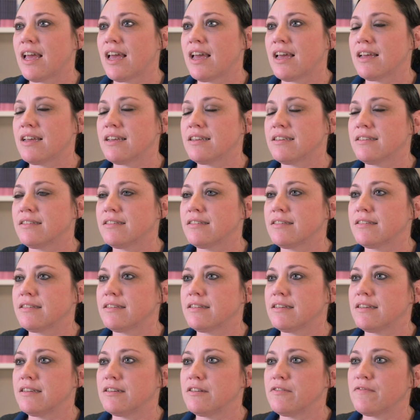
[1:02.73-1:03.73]
as
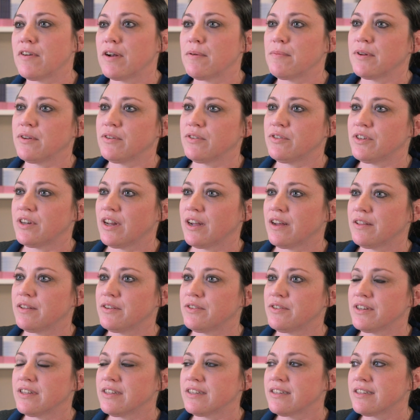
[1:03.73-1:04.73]
an environmental
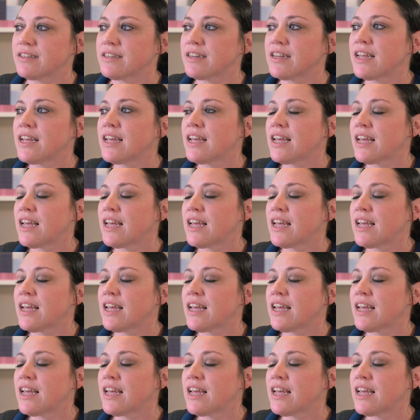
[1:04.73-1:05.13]
geologist,